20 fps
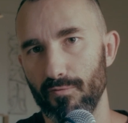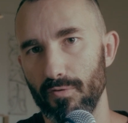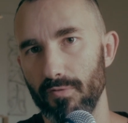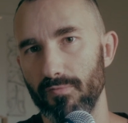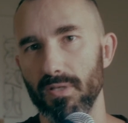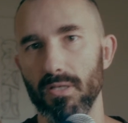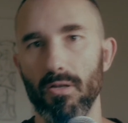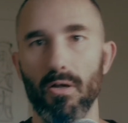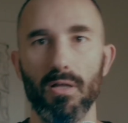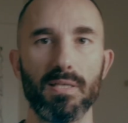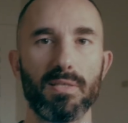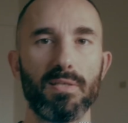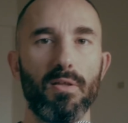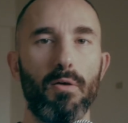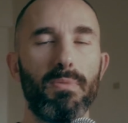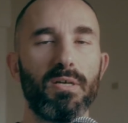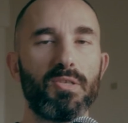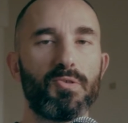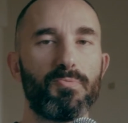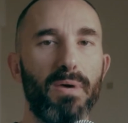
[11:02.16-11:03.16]
$50 is
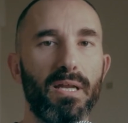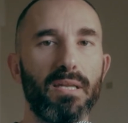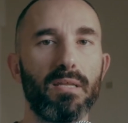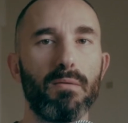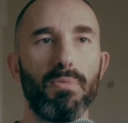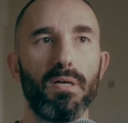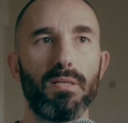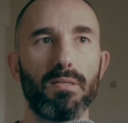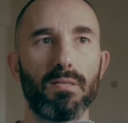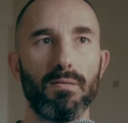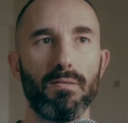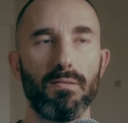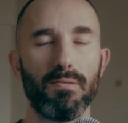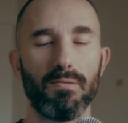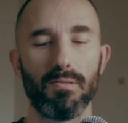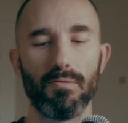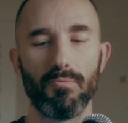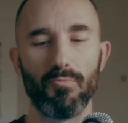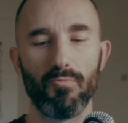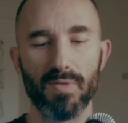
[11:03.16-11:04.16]
not much money, but
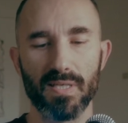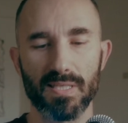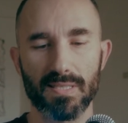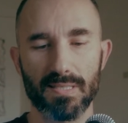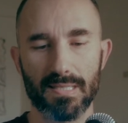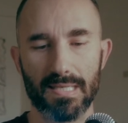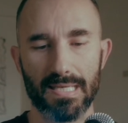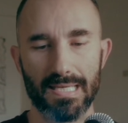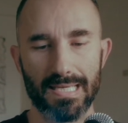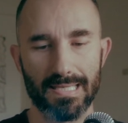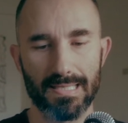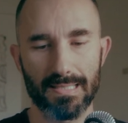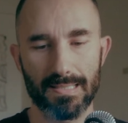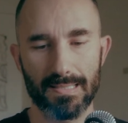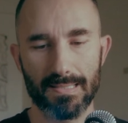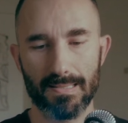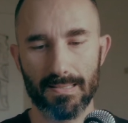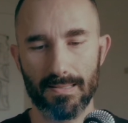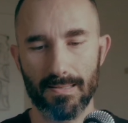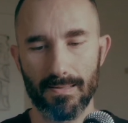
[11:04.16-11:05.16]
the risk
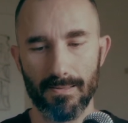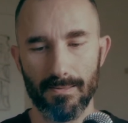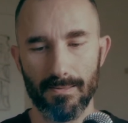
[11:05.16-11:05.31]
is,